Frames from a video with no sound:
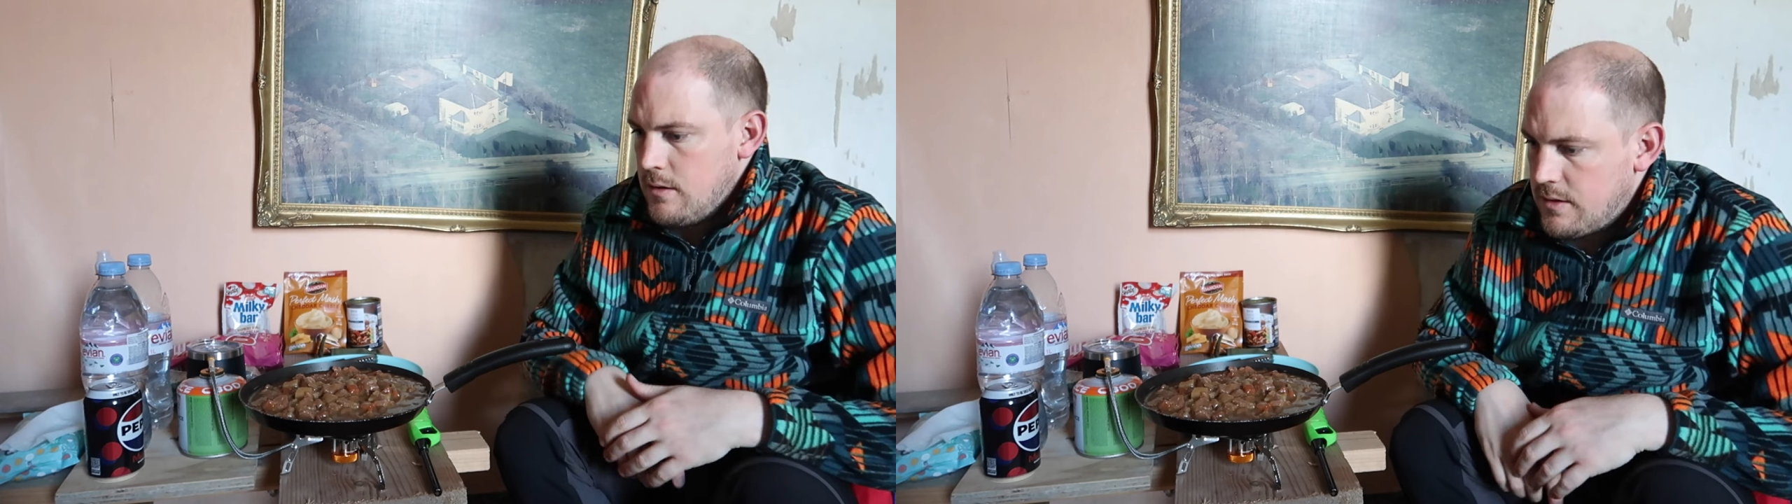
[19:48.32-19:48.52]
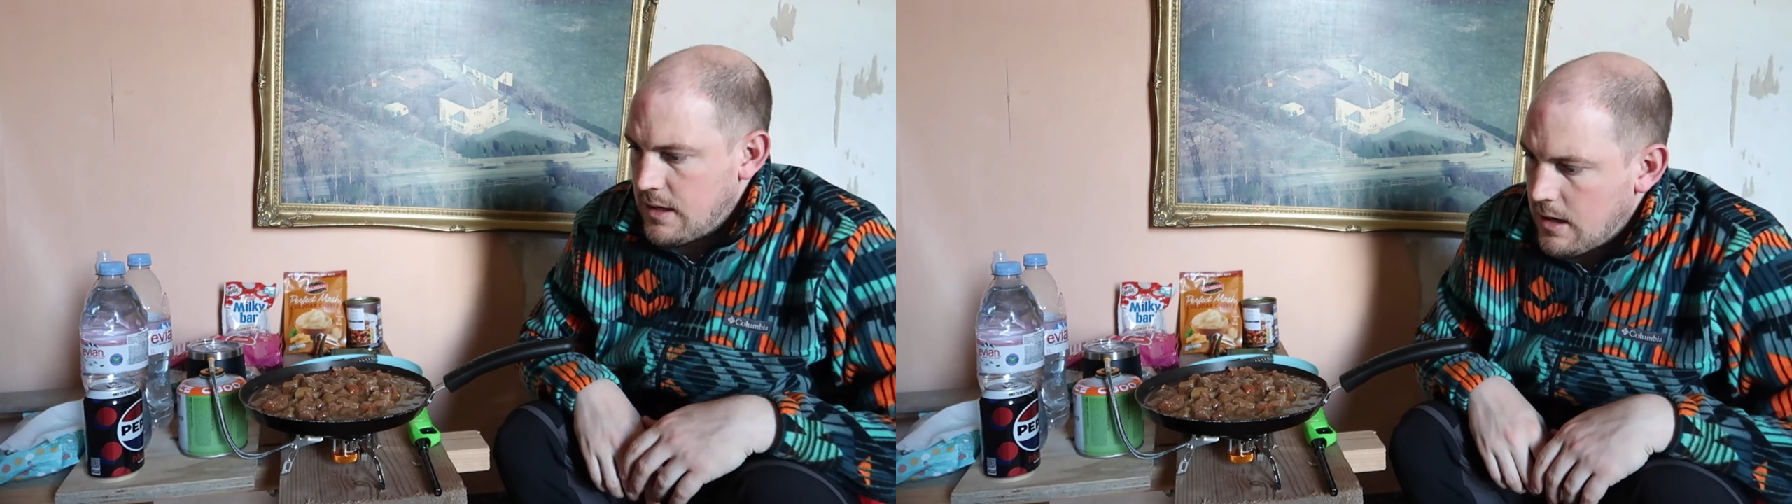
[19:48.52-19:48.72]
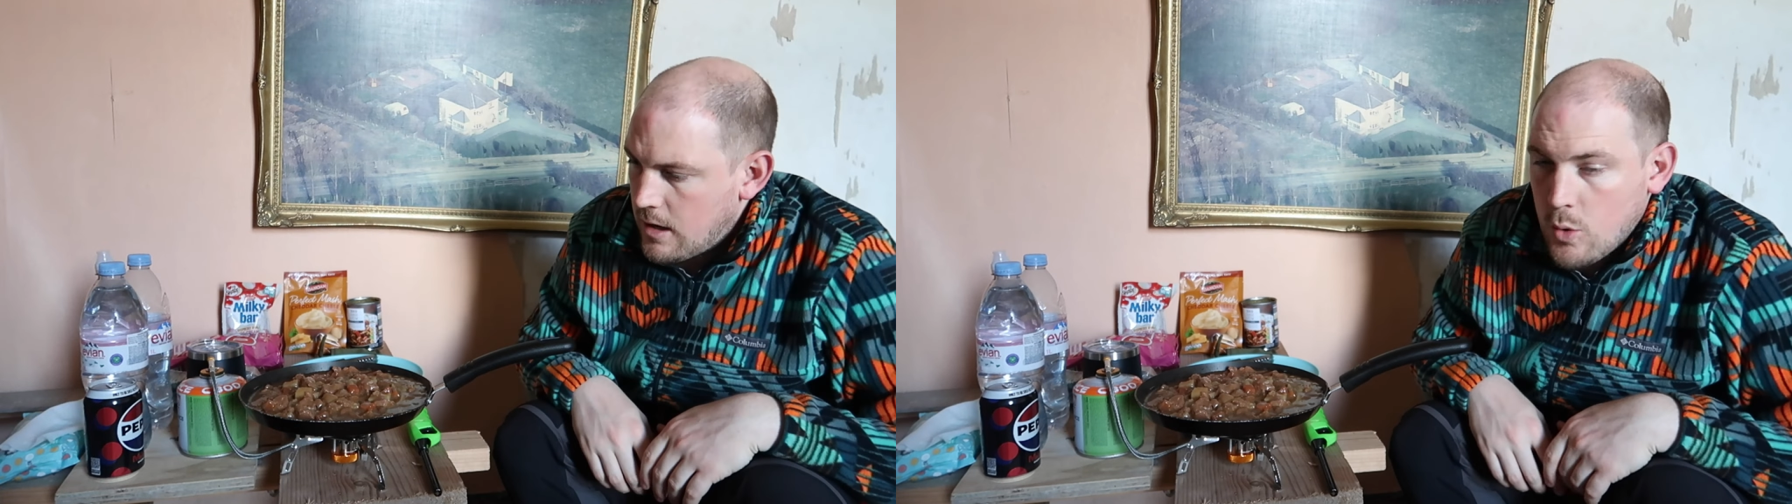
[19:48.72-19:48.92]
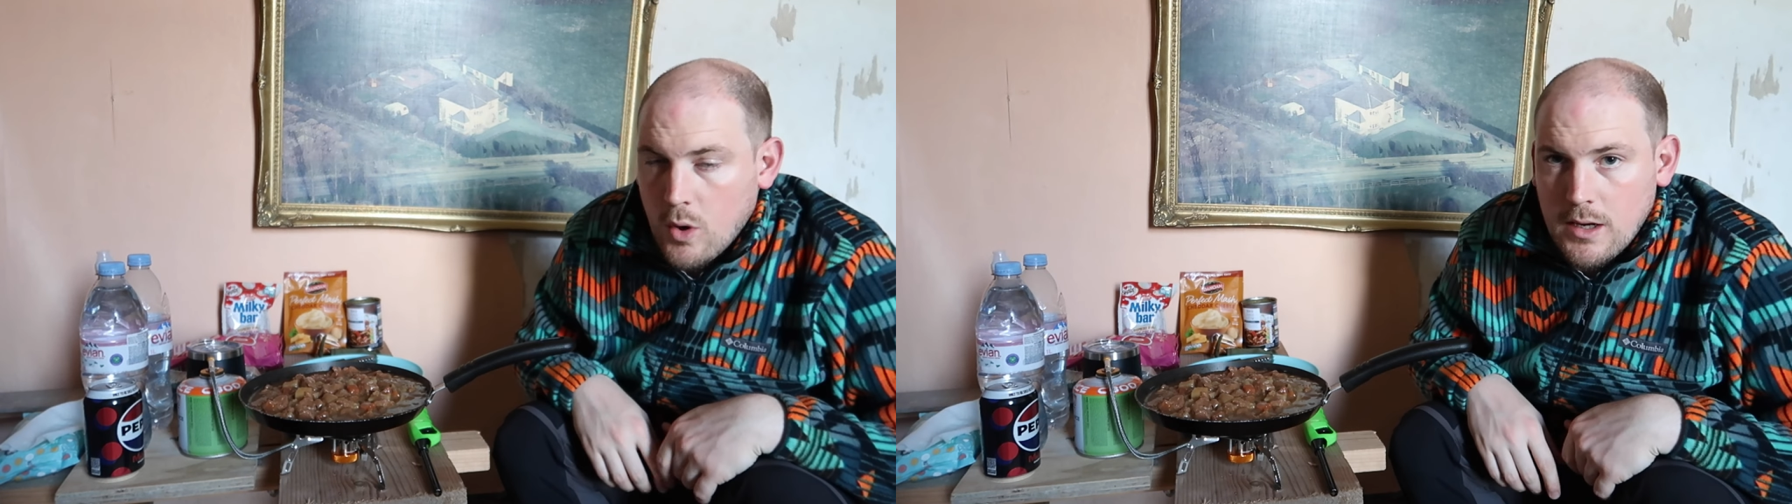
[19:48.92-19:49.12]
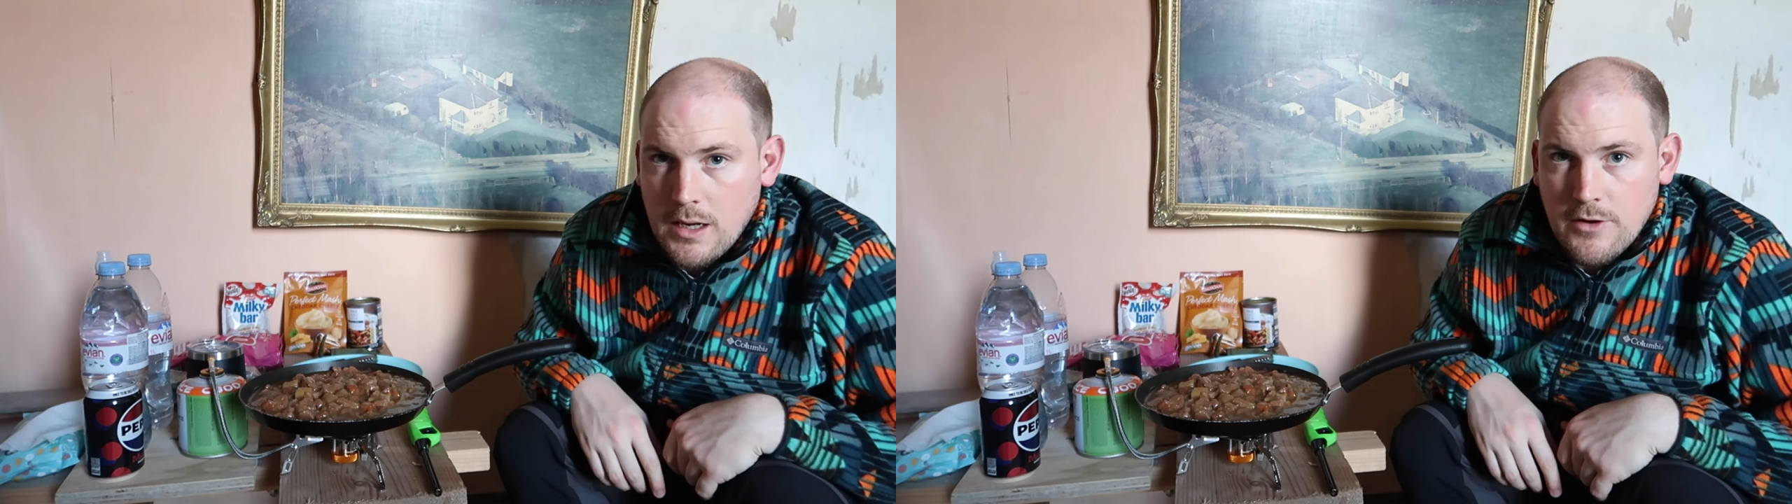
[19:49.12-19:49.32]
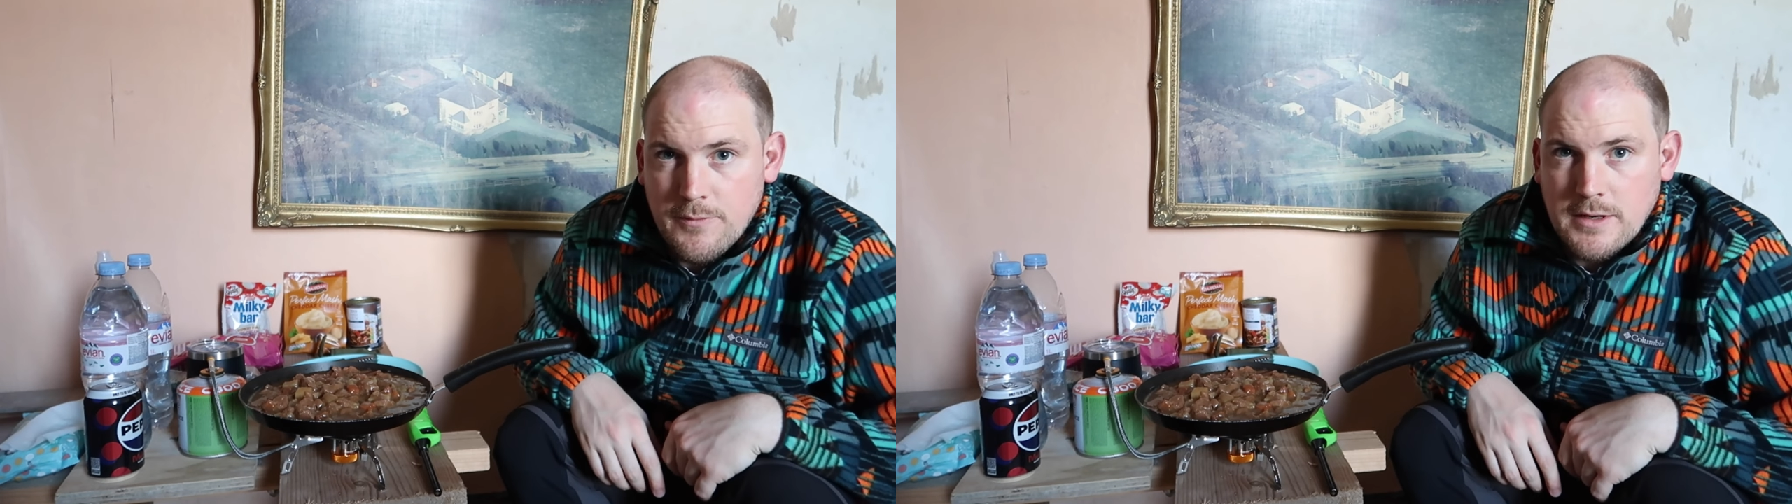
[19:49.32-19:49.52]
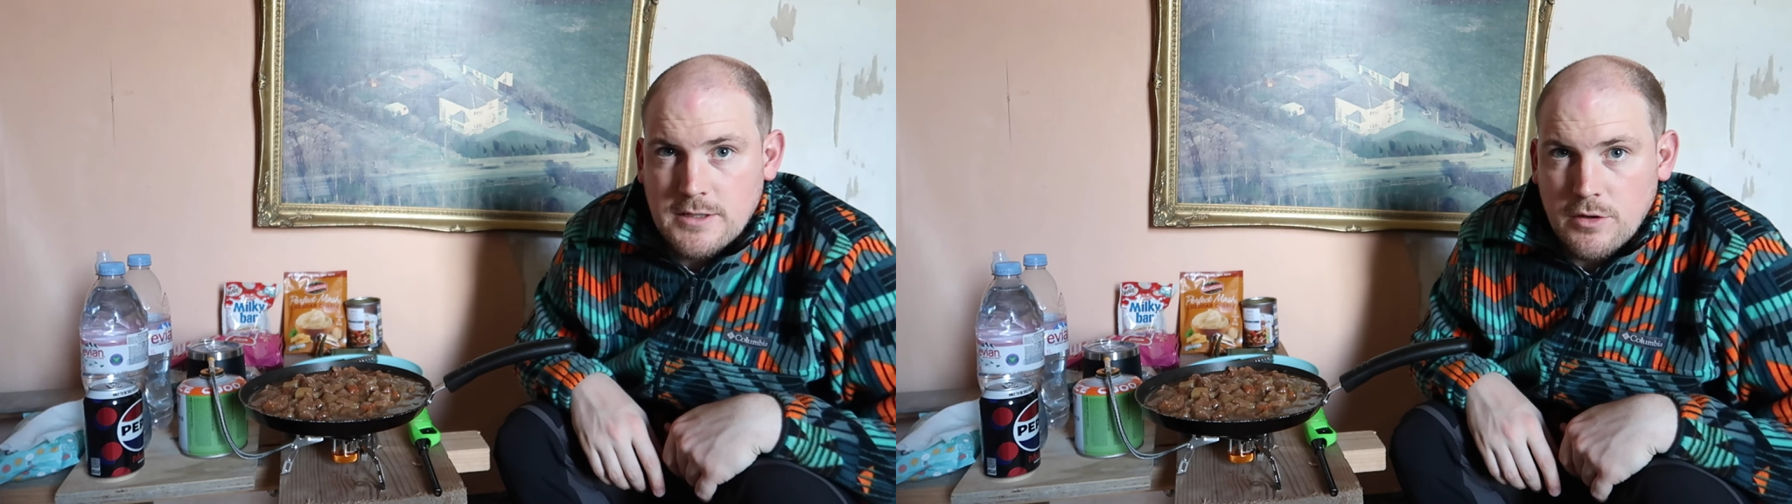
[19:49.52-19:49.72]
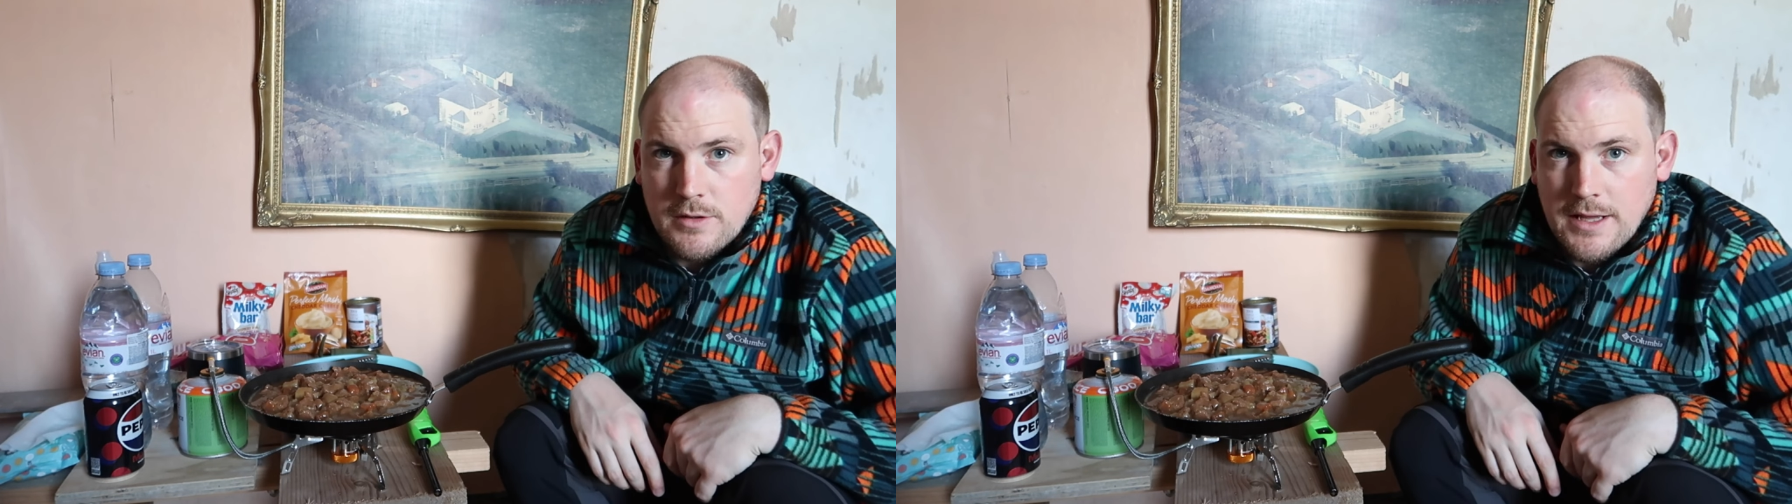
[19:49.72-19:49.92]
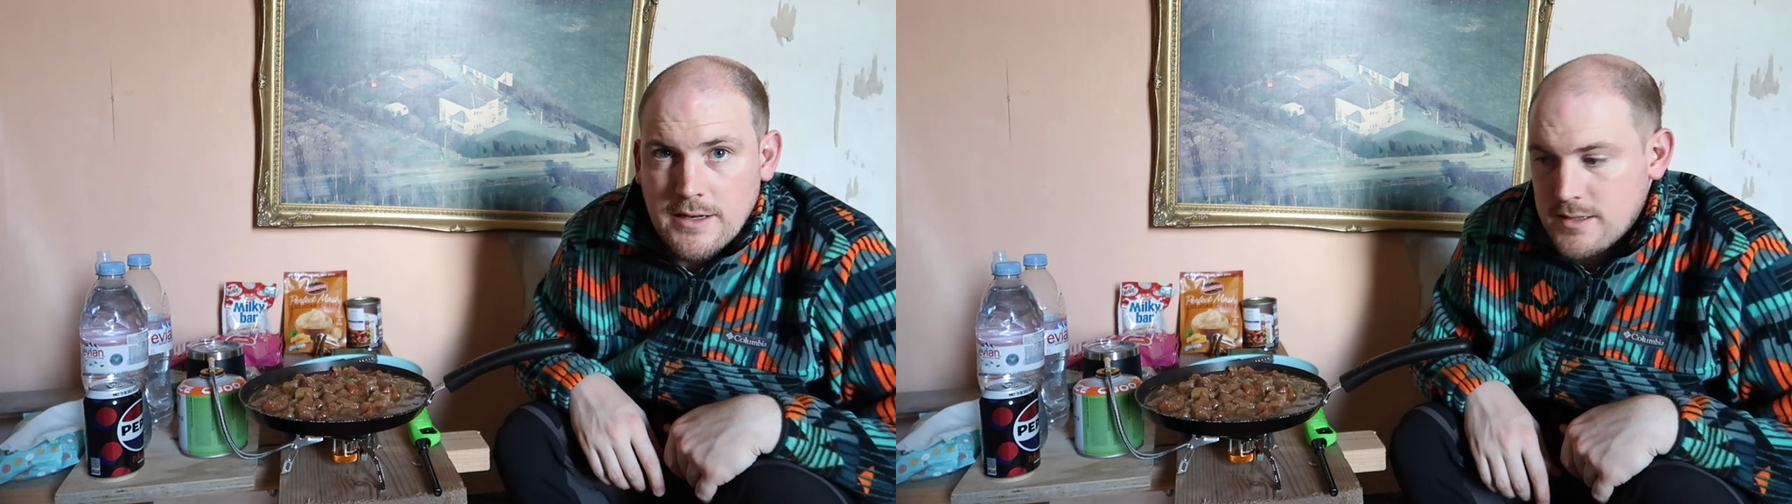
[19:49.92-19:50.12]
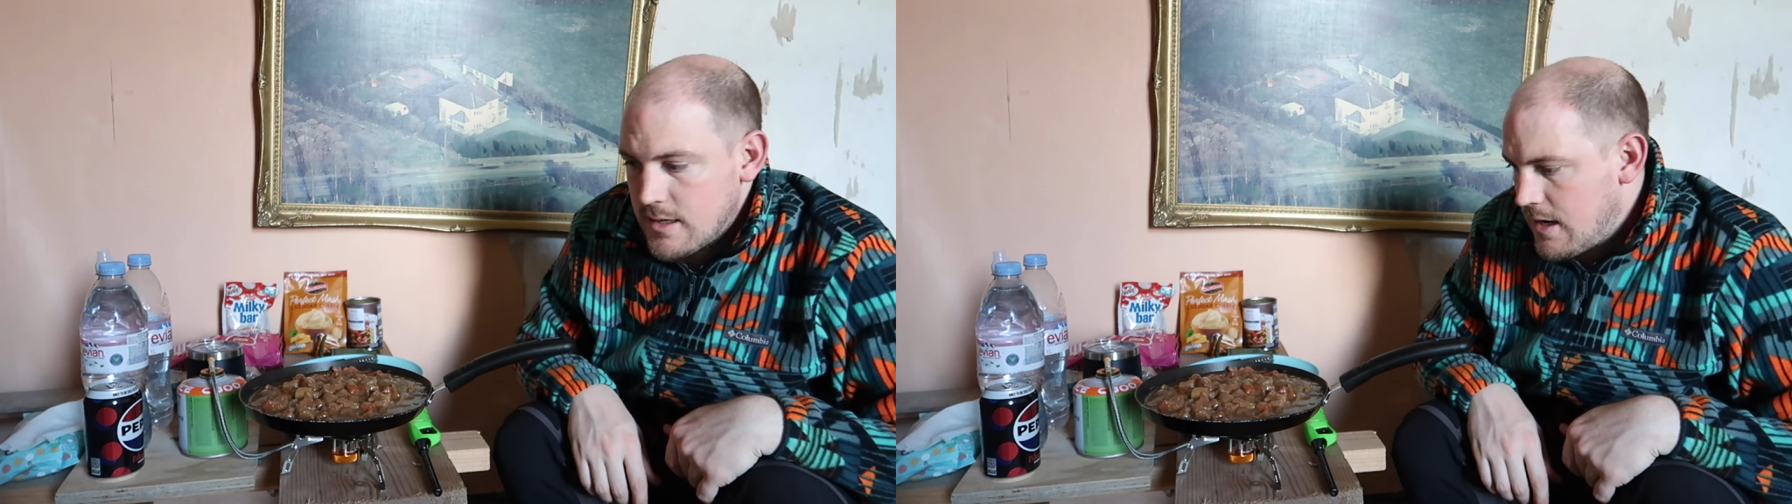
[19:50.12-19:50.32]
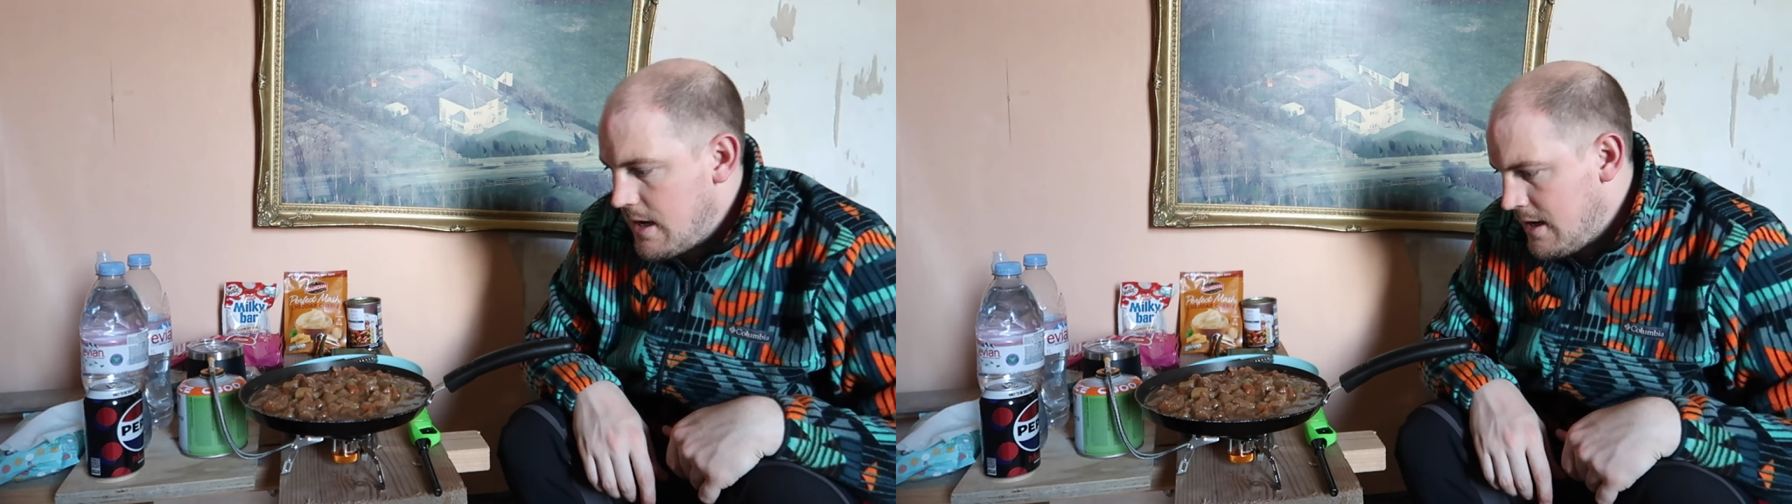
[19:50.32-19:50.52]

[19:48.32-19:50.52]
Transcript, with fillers: the uh, quality of my school dinners, eh?